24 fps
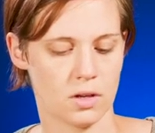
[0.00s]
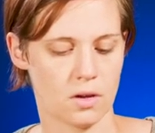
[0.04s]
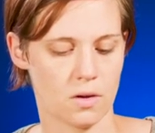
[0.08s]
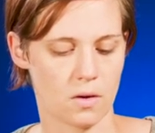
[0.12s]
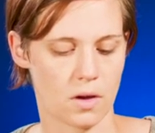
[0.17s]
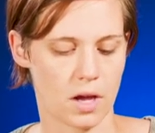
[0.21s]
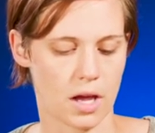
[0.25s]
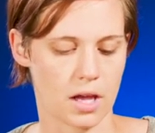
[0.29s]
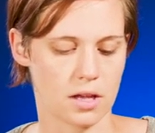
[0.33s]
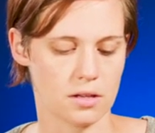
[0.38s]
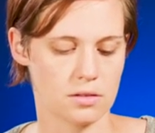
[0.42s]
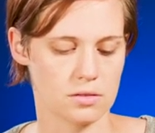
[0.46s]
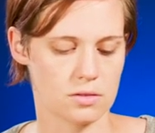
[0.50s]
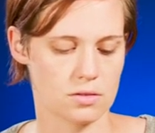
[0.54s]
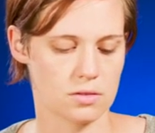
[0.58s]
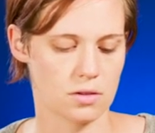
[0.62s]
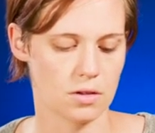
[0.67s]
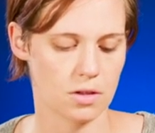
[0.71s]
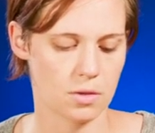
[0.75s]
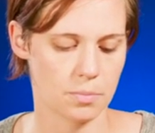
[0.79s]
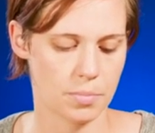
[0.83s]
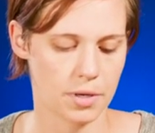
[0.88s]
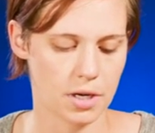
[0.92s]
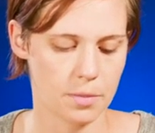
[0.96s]
Okay,
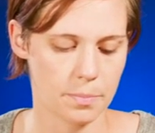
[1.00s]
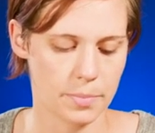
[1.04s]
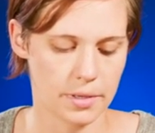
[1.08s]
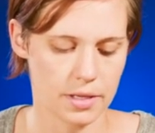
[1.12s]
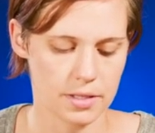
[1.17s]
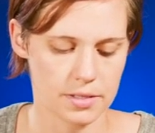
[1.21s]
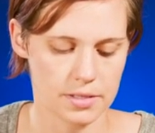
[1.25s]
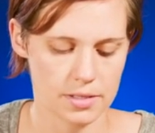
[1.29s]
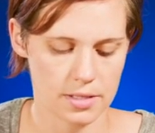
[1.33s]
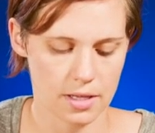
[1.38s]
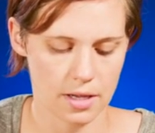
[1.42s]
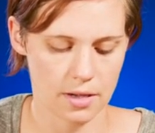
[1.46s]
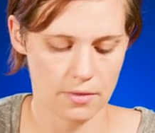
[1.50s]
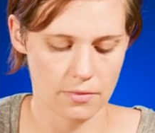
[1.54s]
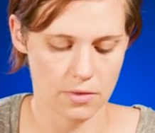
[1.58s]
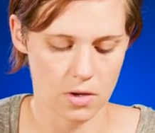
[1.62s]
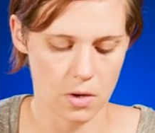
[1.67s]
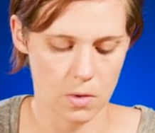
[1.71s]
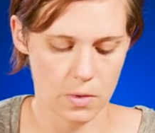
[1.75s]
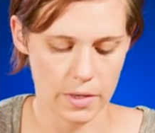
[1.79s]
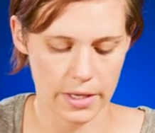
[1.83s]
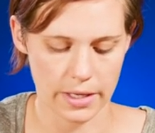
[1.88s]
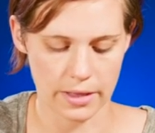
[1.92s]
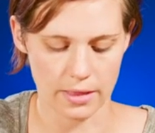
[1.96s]
so the purpose of
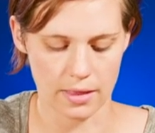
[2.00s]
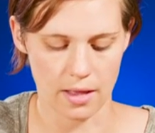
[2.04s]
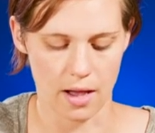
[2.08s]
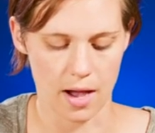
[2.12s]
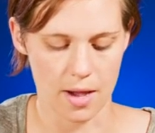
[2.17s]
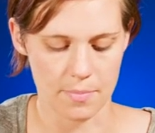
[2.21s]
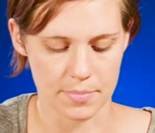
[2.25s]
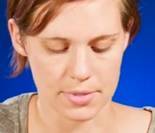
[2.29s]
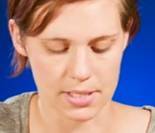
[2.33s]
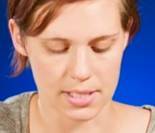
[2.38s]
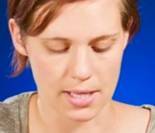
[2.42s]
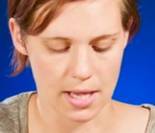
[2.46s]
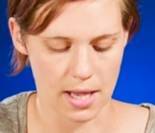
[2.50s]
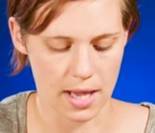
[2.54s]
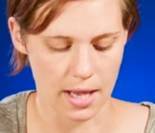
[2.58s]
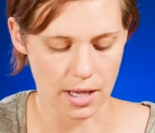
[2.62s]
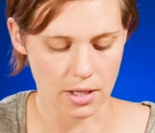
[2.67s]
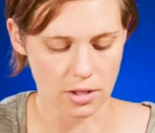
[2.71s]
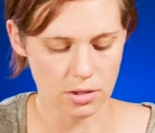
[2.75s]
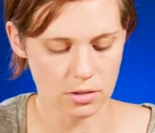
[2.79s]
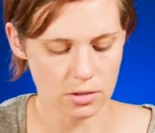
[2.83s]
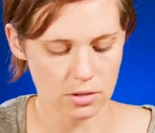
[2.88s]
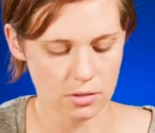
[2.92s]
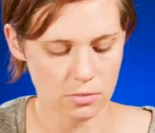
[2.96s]
going the opposite
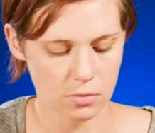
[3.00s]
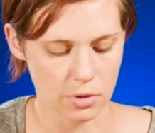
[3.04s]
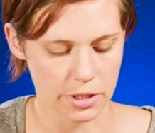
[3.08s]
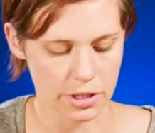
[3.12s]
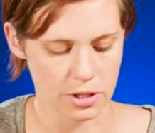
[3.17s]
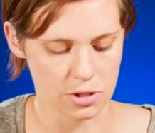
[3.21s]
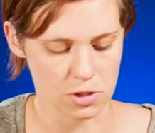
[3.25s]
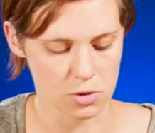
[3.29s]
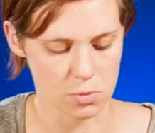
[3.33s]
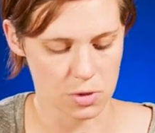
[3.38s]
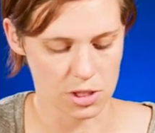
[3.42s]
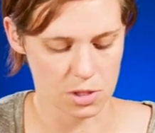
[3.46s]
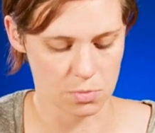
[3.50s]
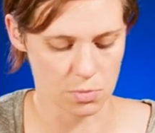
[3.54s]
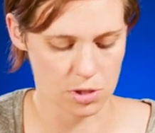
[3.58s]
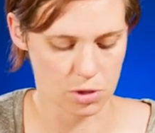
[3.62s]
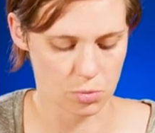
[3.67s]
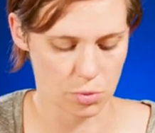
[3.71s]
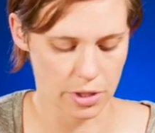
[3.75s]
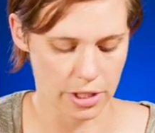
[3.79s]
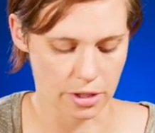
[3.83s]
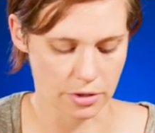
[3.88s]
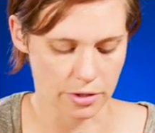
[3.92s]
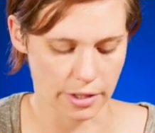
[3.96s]
angle when you switch
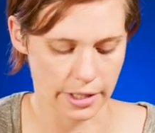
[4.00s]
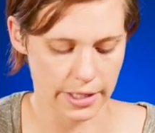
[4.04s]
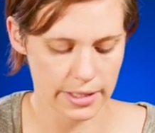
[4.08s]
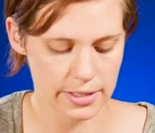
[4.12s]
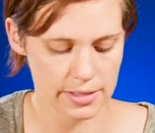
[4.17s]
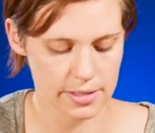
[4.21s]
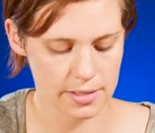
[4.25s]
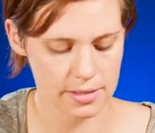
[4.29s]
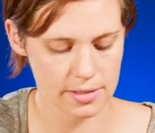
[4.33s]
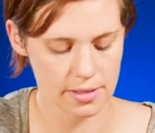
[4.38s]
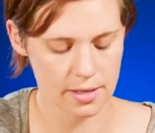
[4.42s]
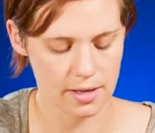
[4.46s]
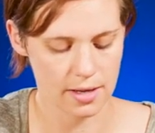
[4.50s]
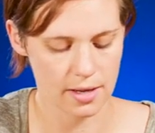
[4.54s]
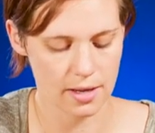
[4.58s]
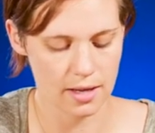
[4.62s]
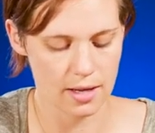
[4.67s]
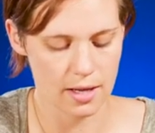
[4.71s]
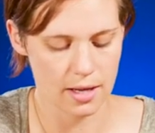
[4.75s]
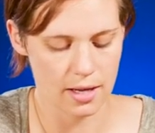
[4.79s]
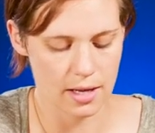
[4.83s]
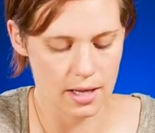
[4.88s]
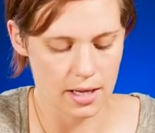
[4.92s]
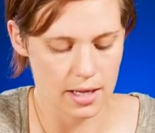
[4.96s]
between grits
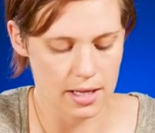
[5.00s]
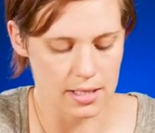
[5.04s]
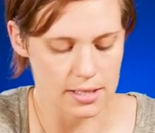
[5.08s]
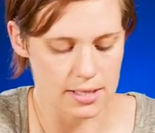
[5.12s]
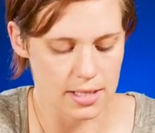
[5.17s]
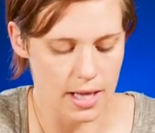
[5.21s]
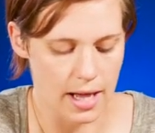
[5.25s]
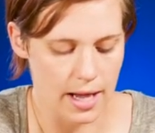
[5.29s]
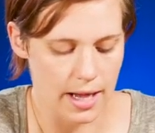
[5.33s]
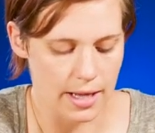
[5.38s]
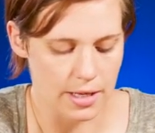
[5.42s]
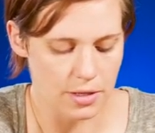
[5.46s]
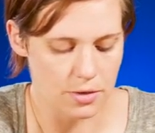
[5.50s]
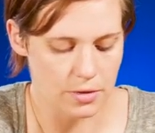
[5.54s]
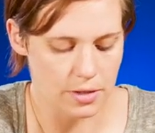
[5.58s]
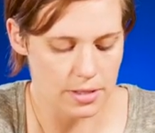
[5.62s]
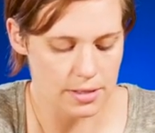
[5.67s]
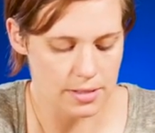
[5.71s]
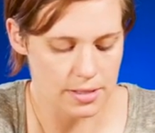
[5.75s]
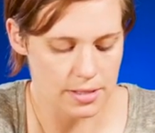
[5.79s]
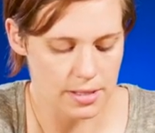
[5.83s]
is that you can